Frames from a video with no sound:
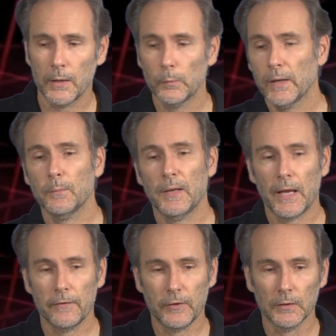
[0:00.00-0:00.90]
I recommend
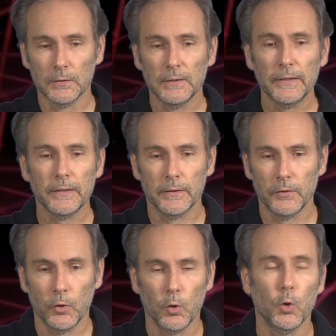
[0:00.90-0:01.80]
having a
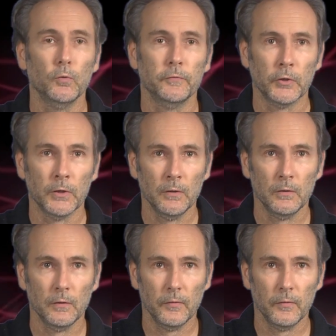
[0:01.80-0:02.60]
lid over